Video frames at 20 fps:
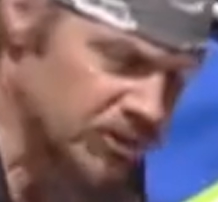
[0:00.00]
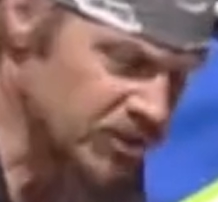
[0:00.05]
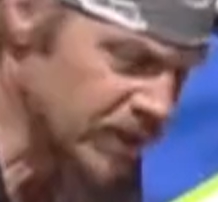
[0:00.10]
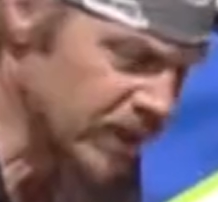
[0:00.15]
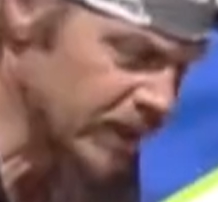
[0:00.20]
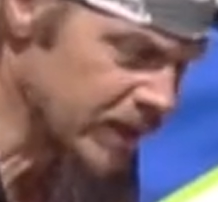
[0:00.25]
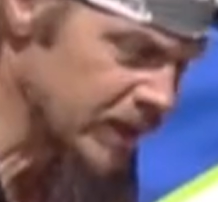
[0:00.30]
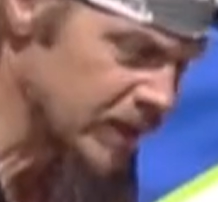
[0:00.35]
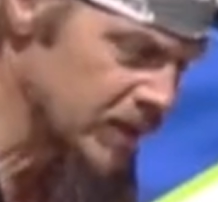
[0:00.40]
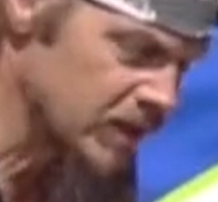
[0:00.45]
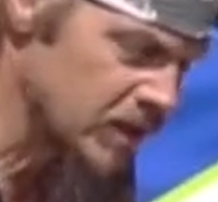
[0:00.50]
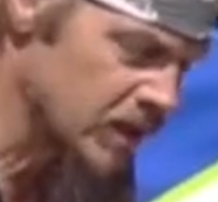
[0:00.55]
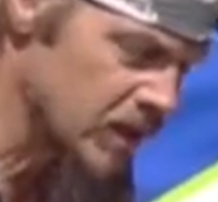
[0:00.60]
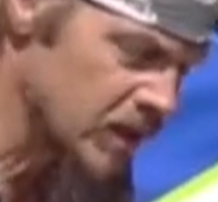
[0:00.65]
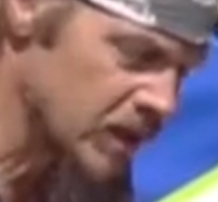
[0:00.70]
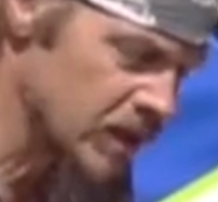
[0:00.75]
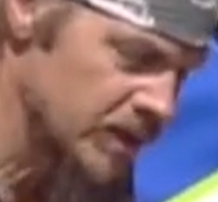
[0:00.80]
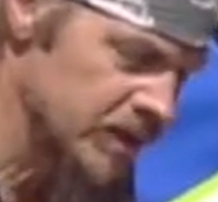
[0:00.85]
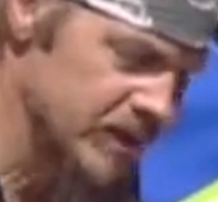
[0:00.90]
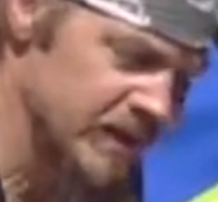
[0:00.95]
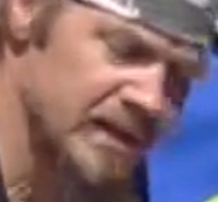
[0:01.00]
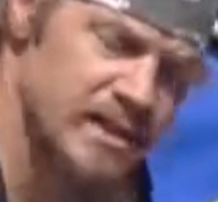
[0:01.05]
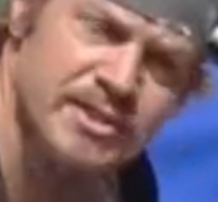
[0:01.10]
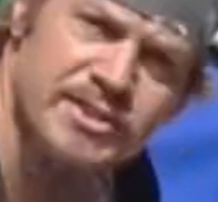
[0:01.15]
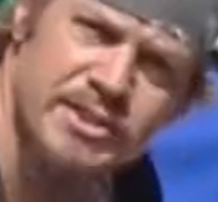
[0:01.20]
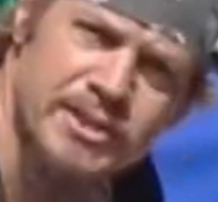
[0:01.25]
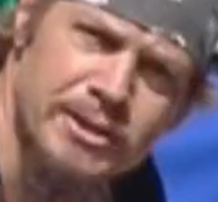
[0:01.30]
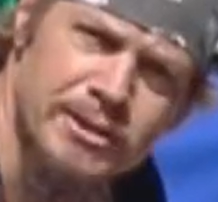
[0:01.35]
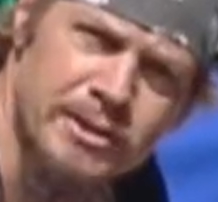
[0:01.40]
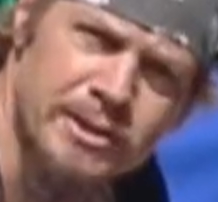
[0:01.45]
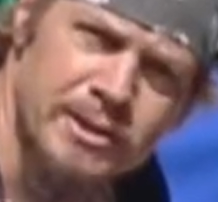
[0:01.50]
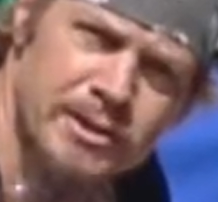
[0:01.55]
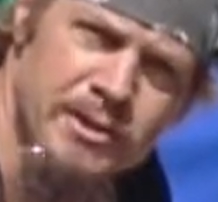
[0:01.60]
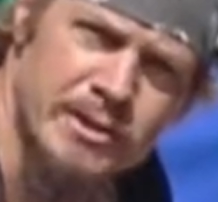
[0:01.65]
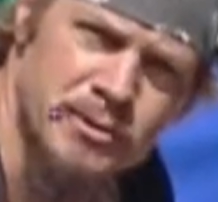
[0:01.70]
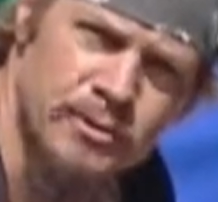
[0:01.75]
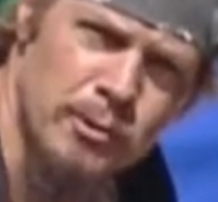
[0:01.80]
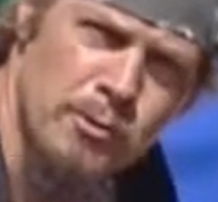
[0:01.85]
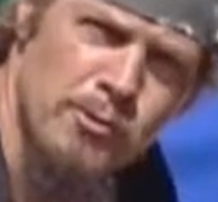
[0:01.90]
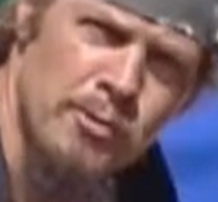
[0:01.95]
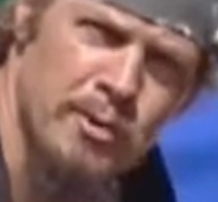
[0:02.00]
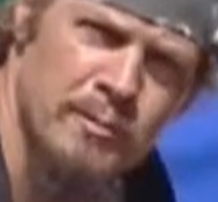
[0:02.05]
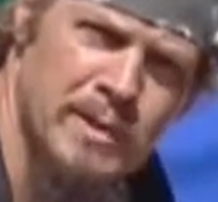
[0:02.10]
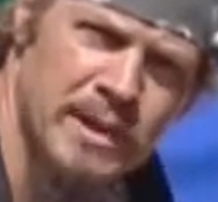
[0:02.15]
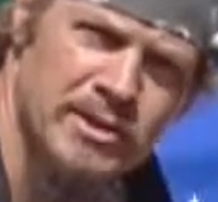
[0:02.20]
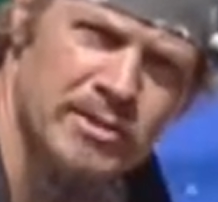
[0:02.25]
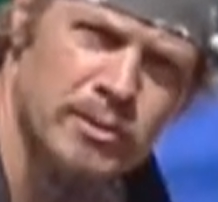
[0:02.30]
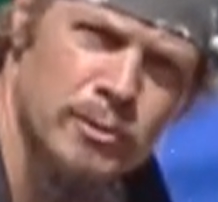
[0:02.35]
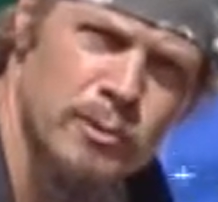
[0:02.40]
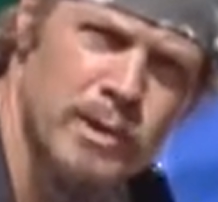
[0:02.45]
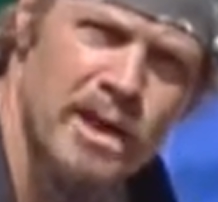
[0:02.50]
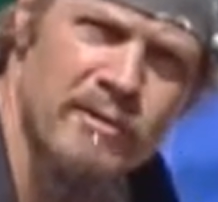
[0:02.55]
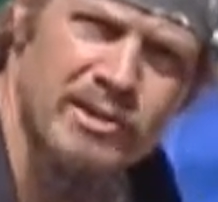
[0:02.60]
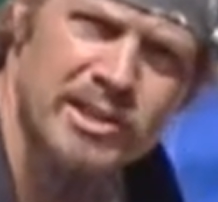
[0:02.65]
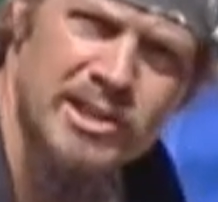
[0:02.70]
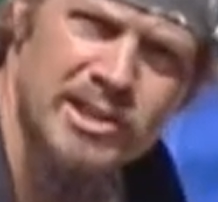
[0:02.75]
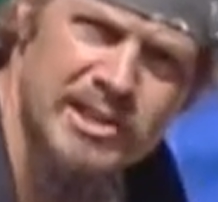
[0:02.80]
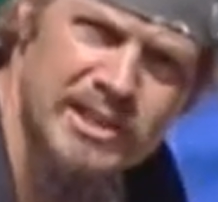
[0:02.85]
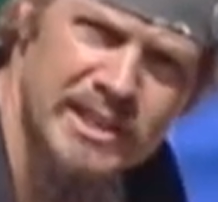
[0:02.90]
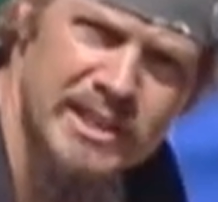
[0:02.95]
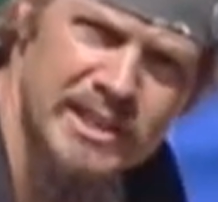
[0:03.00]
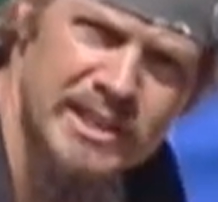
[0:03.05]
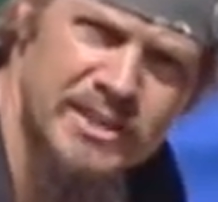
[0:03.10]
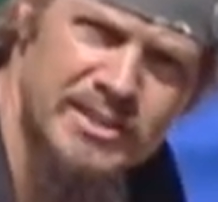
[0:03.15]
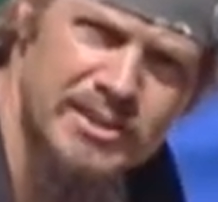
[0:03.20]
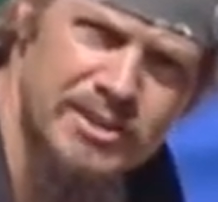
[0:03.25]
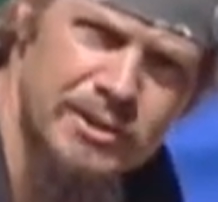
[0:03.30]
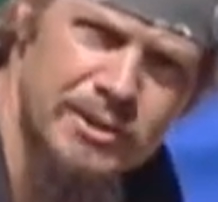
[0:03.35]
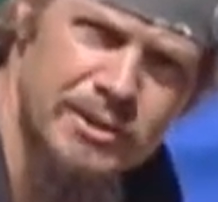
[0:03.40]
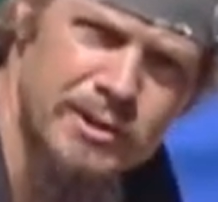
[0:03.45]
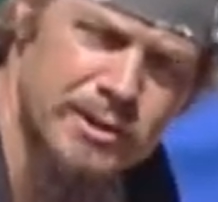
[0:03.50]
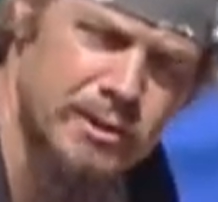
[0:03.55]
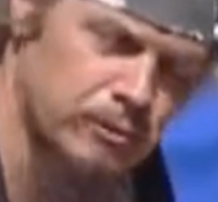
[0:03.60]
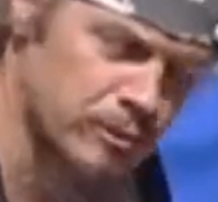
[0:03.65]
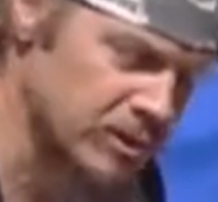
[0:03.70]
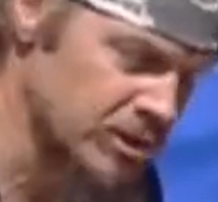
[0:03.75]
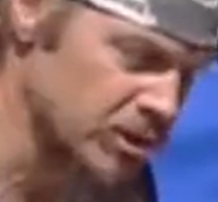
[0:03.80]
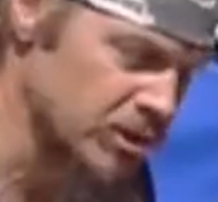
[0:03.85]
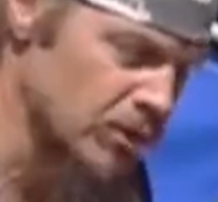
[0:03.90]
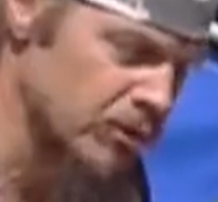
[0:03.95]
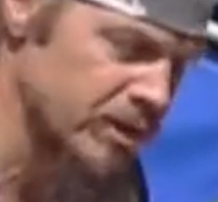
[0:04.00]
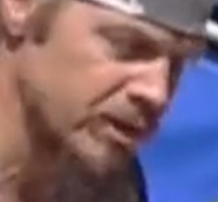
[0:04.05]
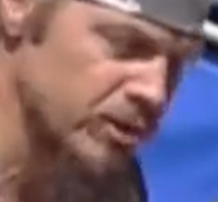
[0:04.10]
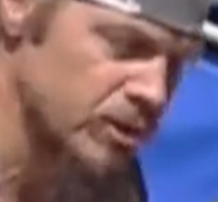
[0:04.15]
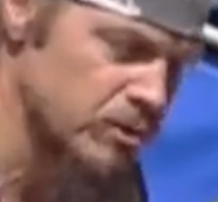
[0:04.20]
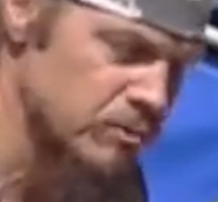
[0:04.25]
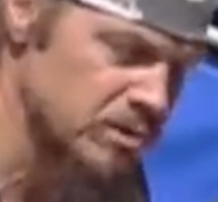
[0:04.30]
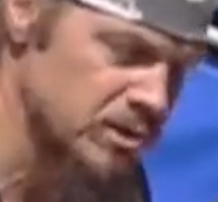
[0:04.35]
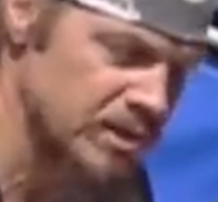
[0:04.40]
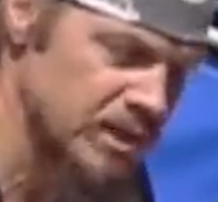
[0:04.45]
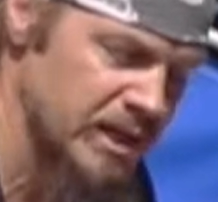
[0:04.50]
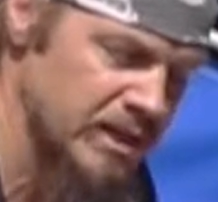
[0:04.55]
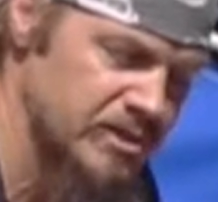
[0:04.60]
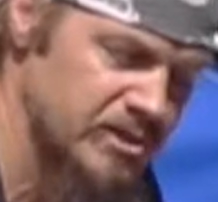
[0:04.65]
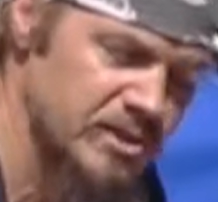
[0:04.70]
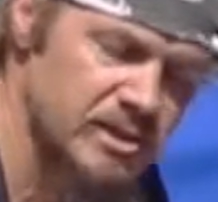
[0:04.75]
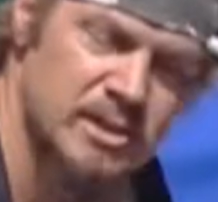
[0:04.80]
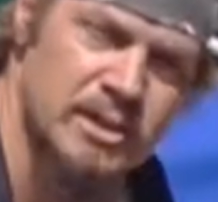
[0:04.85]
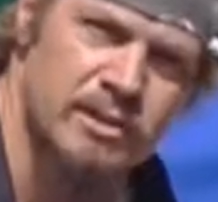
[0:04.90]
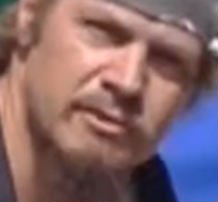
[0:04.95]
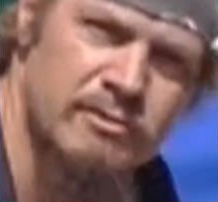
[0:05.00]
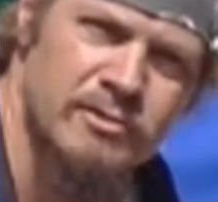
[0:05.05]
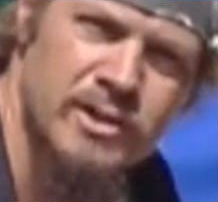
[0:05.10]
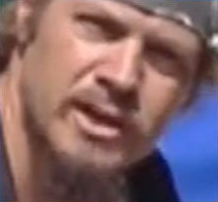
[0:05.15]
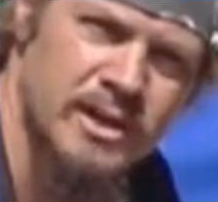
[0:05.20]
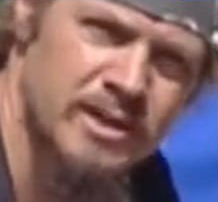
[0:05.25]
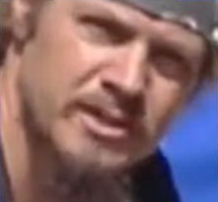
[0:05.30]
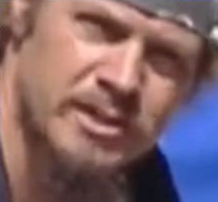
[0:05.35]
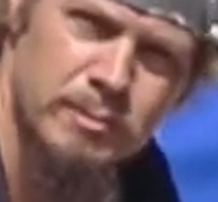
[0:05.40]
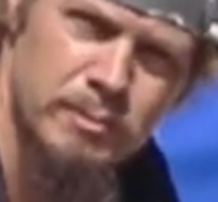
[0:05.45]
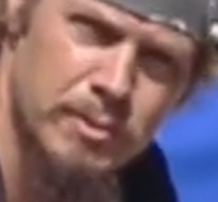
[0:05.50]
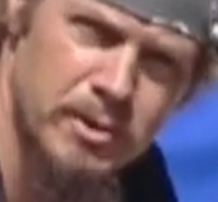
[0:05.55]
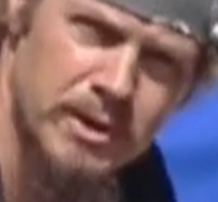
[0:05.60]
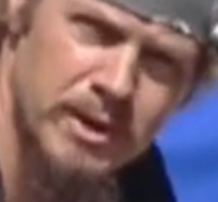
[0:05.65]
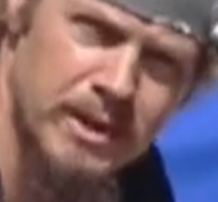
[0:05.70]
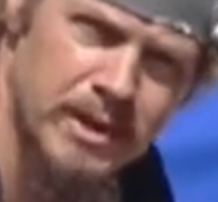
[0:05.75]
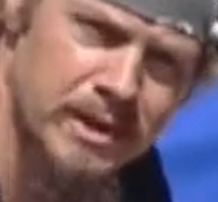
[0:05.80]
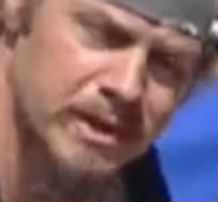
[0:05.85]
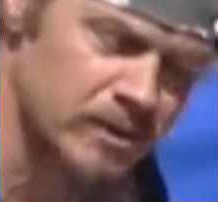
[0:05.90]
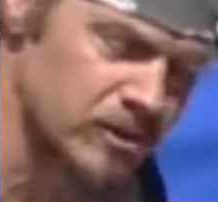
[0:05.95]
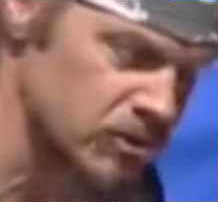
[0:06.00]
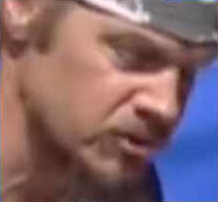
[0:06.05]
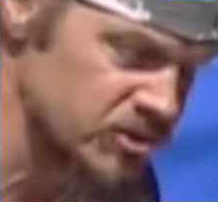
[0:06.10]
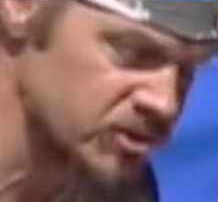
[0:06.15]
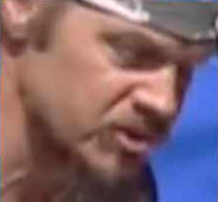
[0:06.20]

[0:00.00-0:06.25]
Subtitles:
checking on interior is we want to make sure we have a clean interior with no accumulation of debris, no